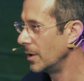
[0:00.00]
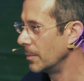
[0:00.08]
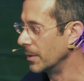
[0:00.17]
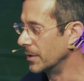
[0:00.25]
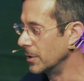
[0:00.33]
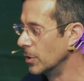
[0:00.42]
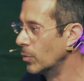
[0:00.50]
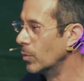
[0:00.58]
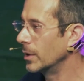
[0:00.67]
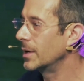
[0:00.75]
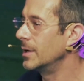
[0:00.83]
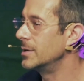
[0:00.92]
but they don't
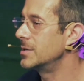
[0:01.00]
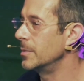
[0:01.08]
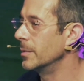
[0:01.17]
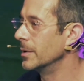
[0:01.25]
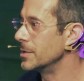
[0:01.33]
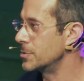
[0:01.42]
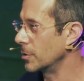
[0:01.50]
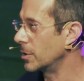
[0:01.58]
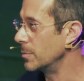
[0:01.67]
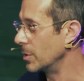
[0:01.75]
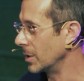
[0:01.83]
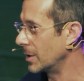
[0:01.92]
work on a team unless they're
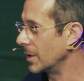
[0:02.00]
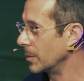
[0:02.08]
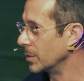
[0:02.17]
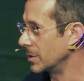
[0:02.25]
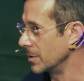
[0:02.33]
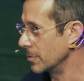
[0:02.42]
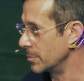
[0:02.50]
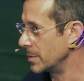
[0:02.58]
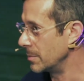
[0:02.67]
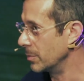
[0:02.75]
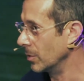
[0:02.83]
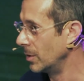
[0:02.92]
communicating with the other
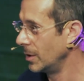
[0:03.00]
people.